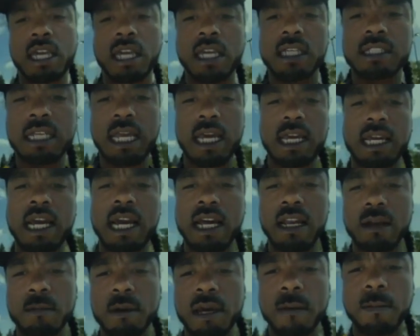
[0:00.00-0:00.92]
kids had
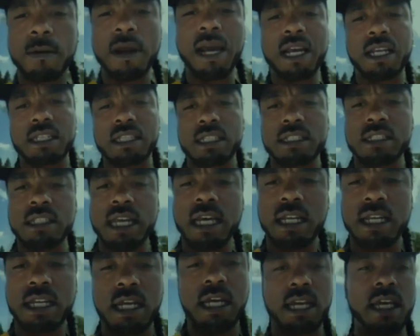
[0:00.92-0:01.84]
got them at practice
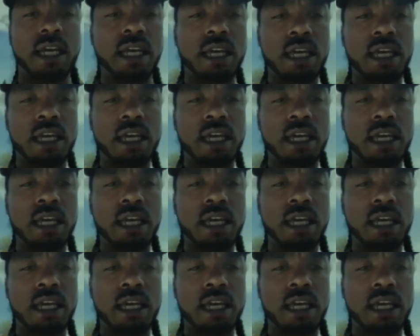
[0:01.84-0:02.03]
that day.